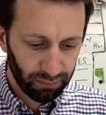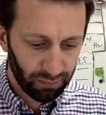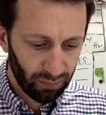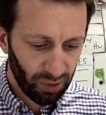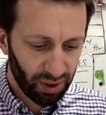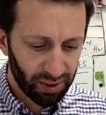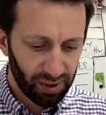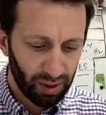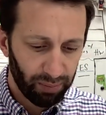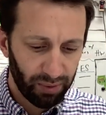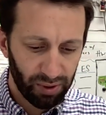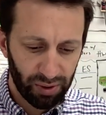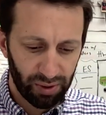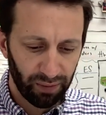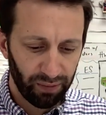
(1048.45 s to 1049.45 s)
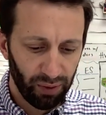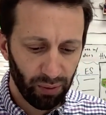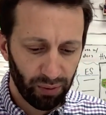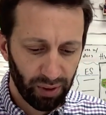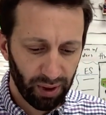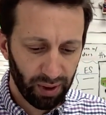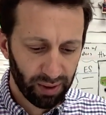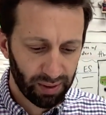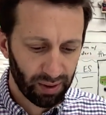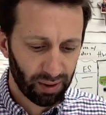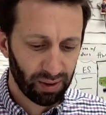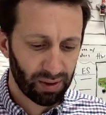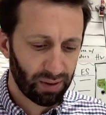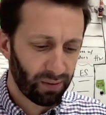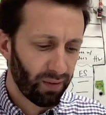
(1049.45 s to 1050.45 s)
except just a few things that
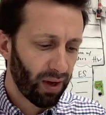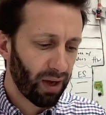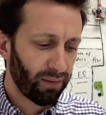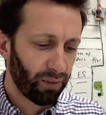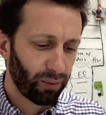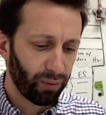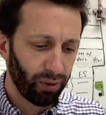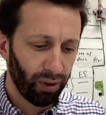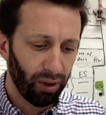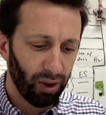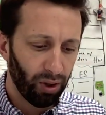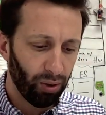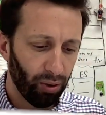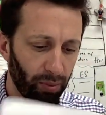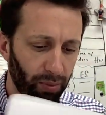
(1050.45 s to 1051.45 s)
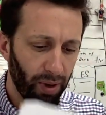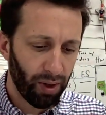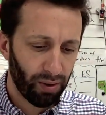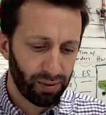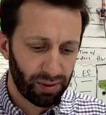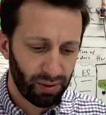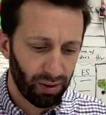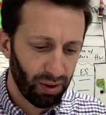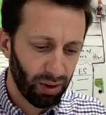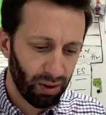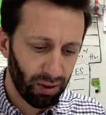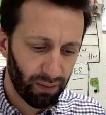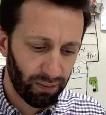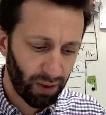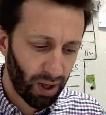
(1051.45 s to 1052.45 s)
can survive on really low amounts
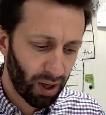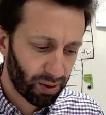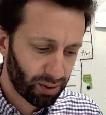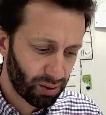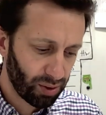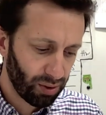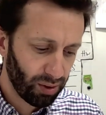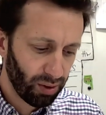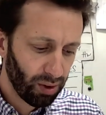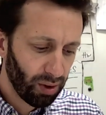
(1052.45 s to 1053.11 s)
of oxygen.